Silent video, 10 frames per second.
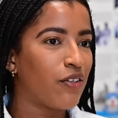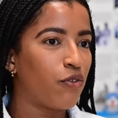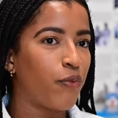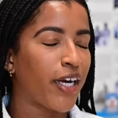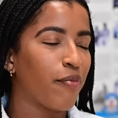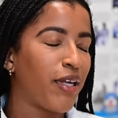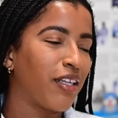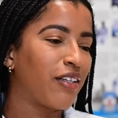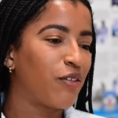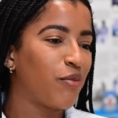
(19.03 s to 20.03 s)
just
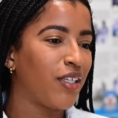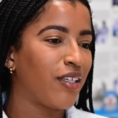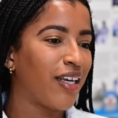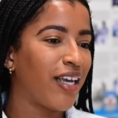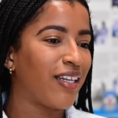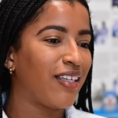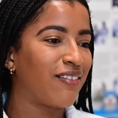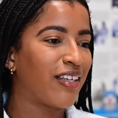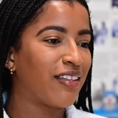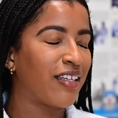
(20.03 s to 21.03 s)
recommended it to me and he
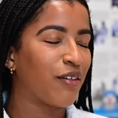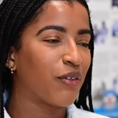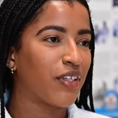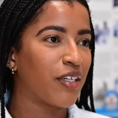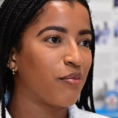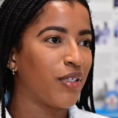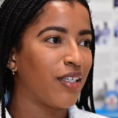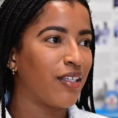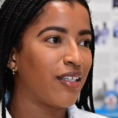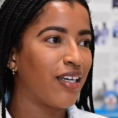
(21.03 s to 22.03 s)
said that it was going to
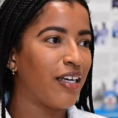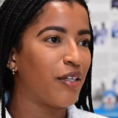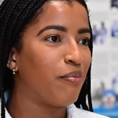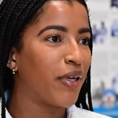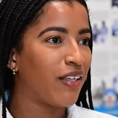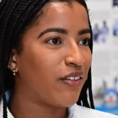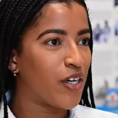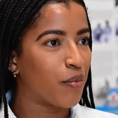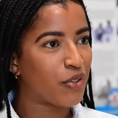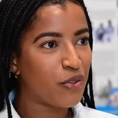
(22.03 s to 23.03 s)
be an
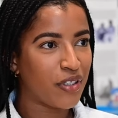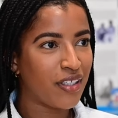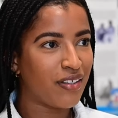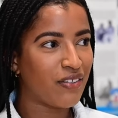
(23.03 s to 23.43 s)
amazing opportunity.